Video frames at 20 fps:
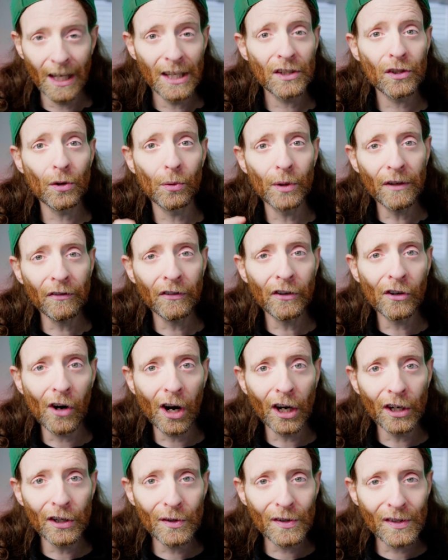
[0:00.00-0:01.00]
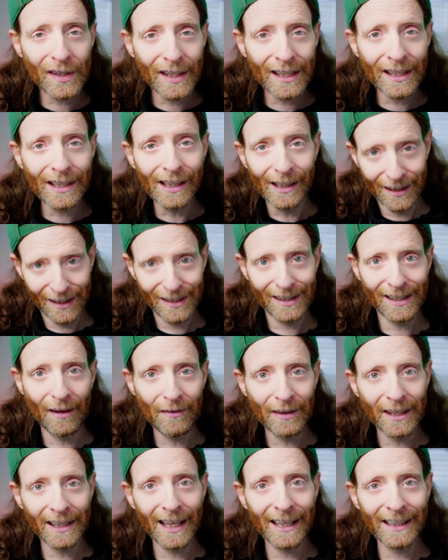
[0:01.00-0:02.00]
So if you are using
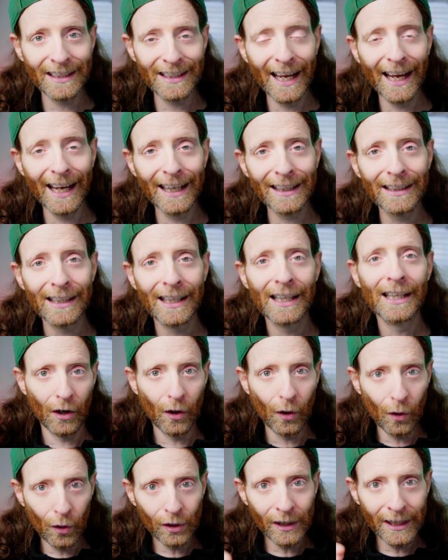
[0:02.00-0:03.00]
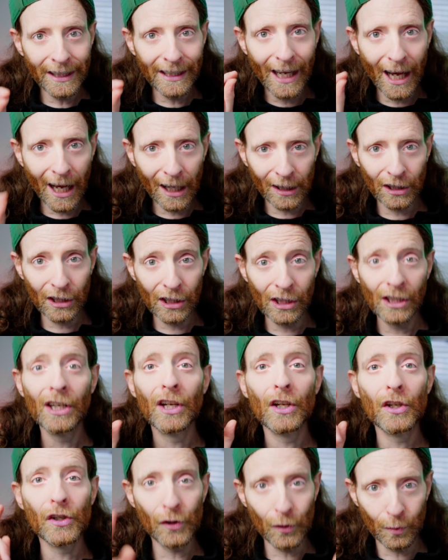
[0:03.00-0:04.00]
something like that, only under
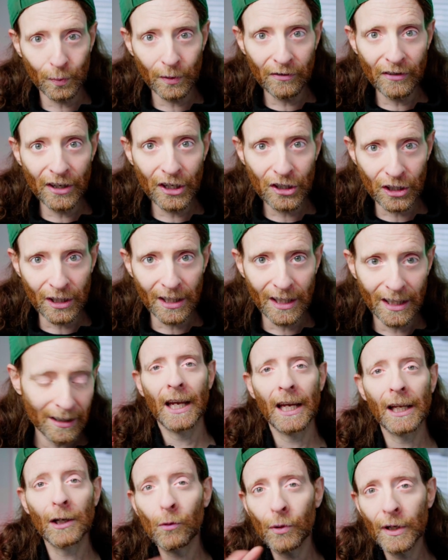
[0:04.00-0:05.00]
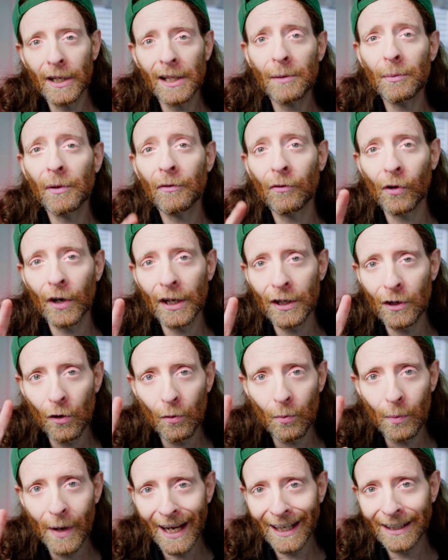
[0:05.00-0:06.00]
supervision. And quickly before I go
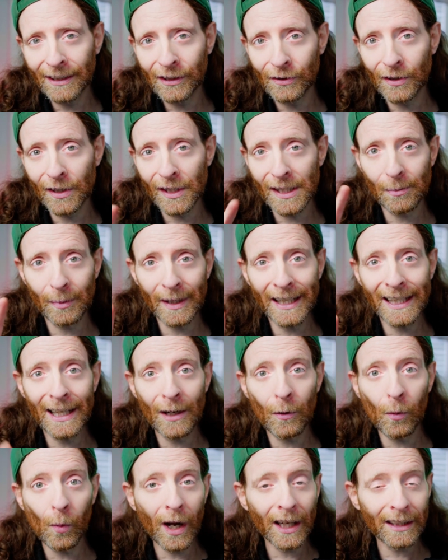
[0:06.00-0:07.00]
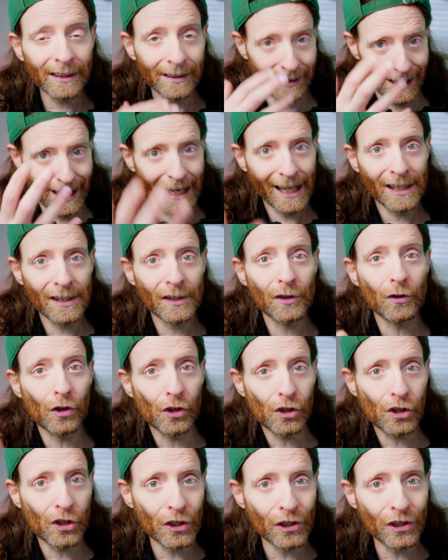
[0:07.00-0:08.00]
back to explaining what else you
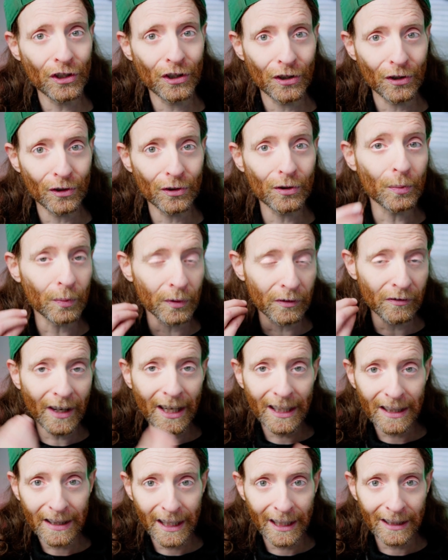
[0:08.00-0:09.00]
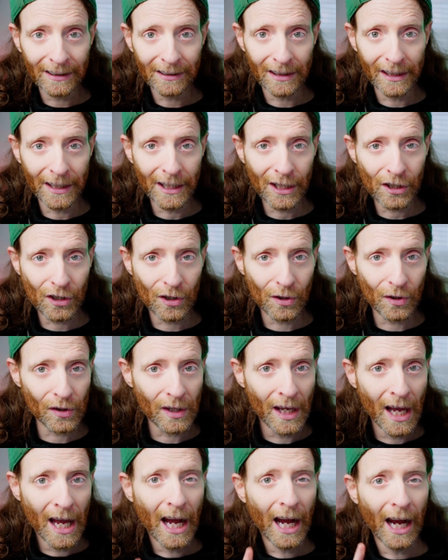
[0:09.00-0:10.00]
should do to prevent dental
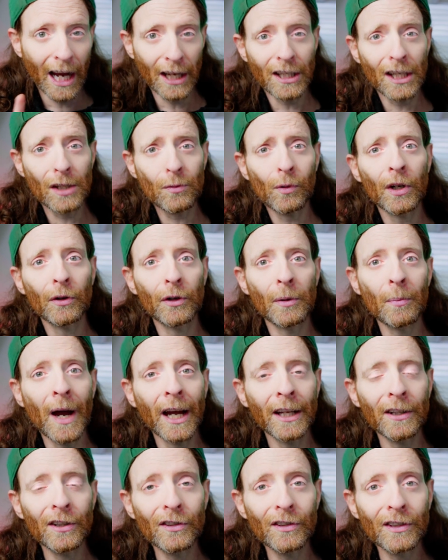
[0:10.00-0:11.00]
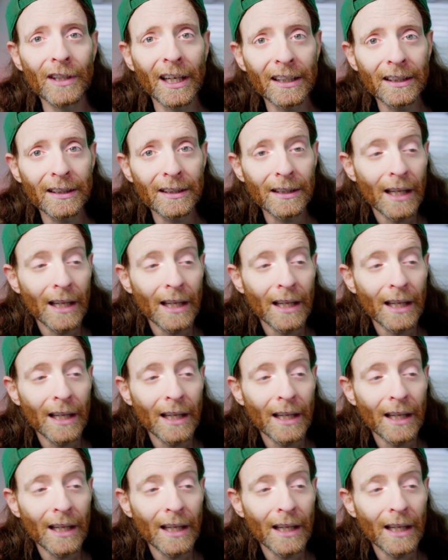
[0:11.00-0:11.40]
issues, I just want to remind you that